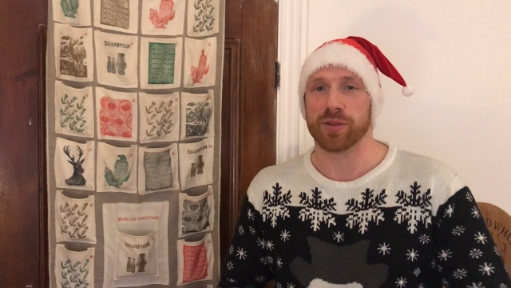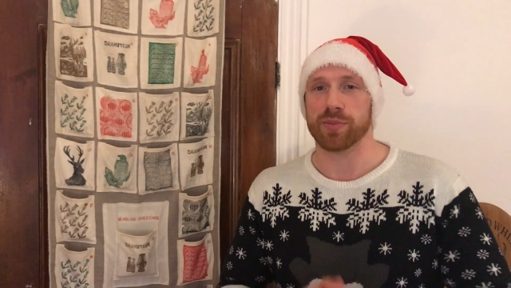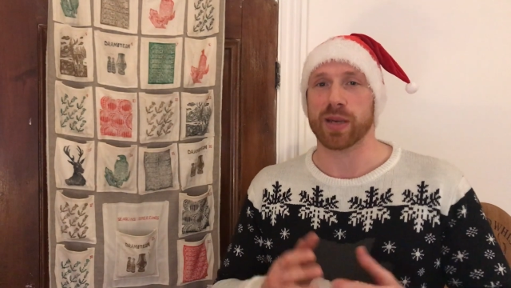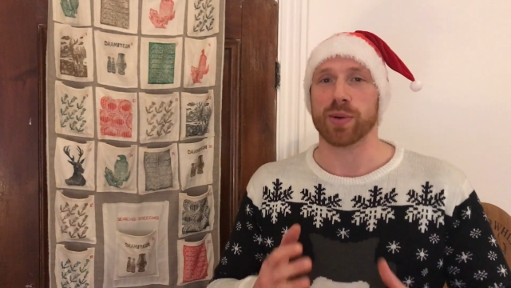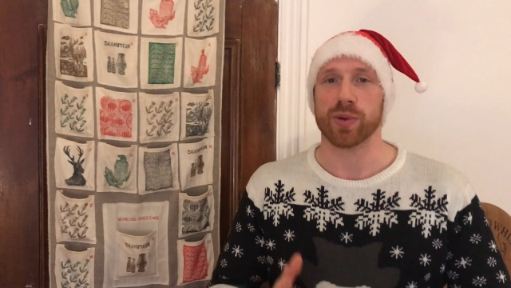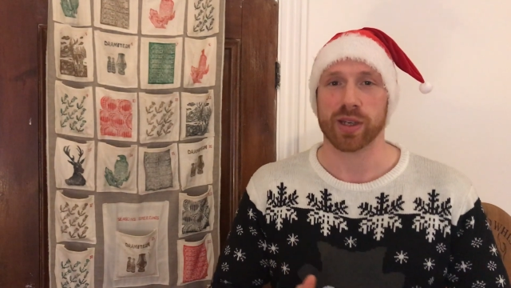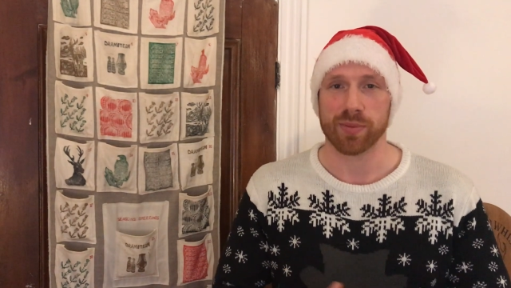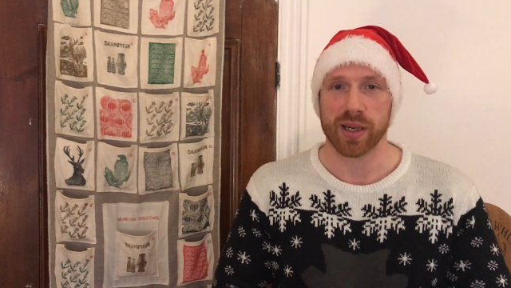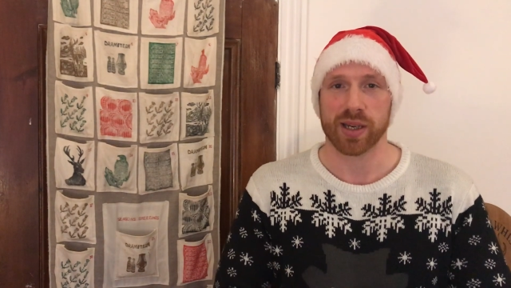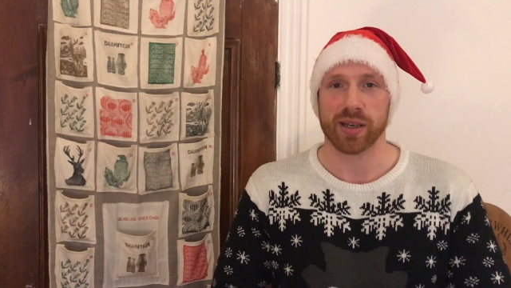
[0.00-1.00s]
so maybe we
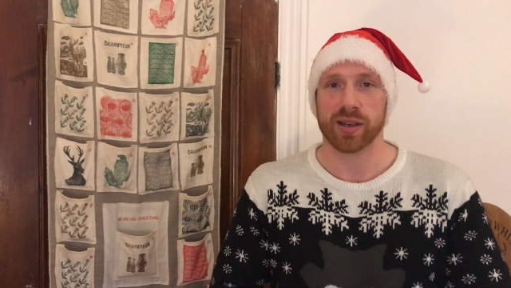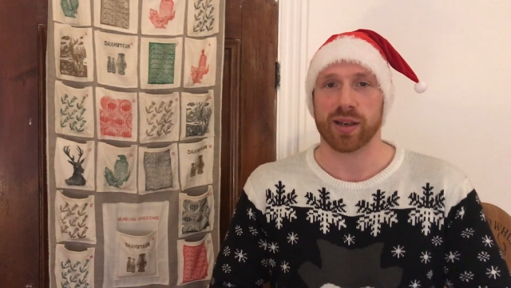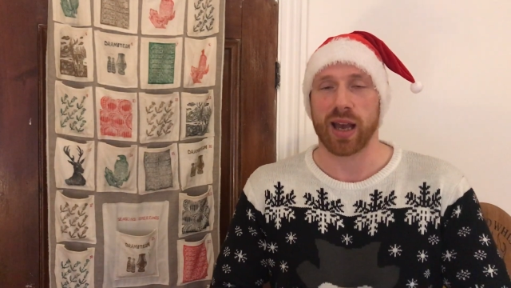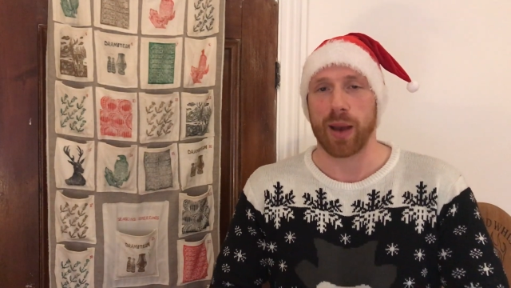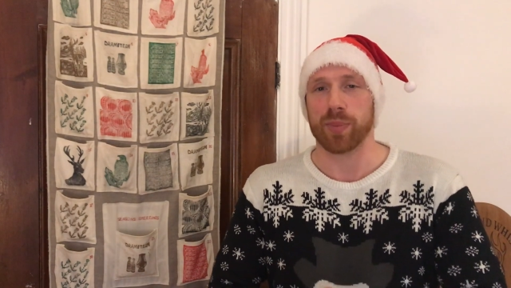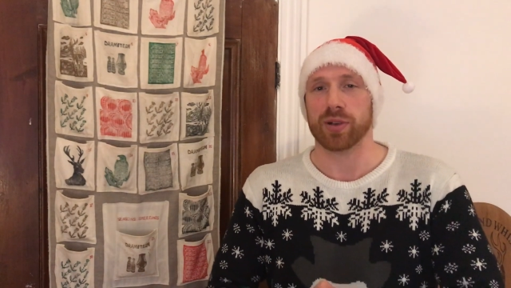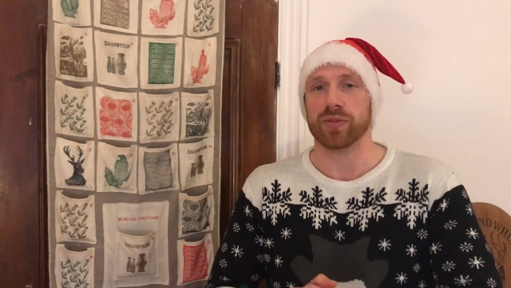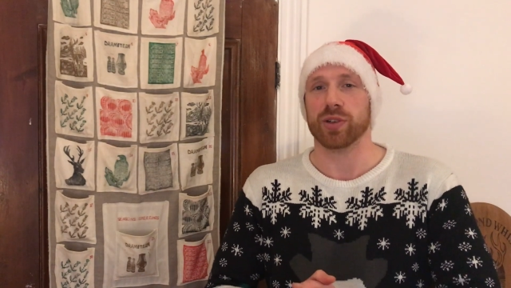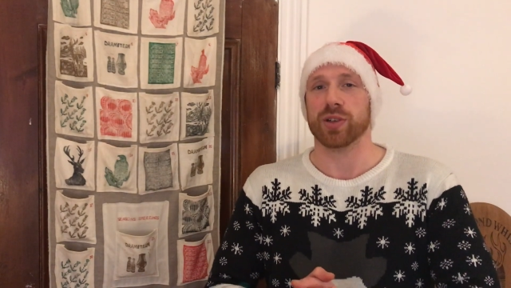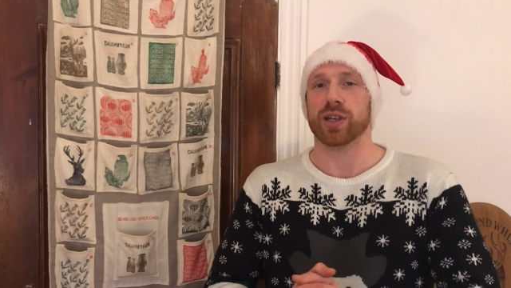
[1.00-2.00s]
can make it happen
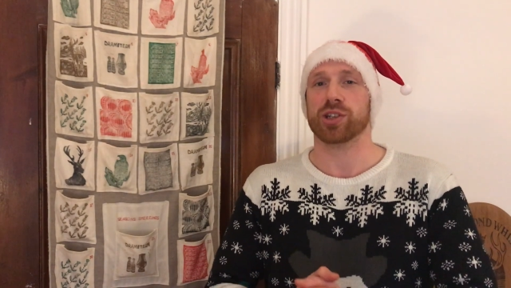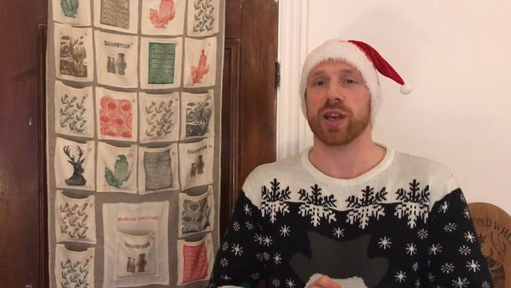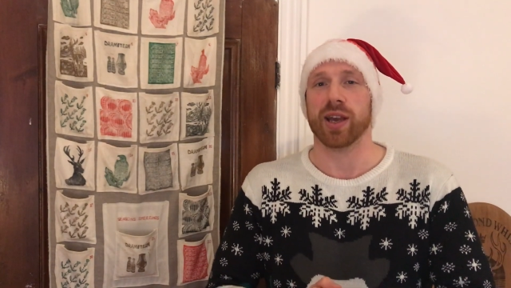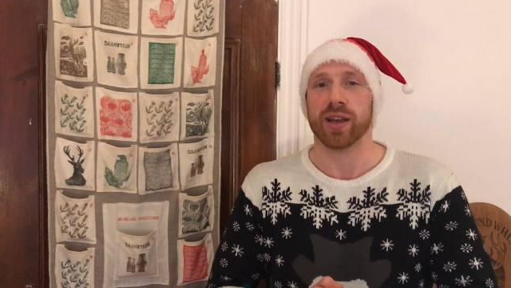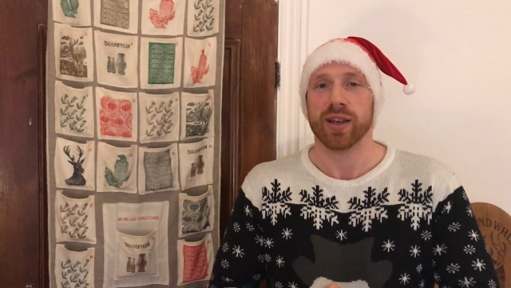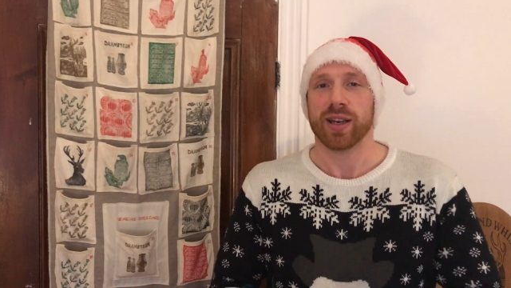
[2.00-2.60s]
for you next year.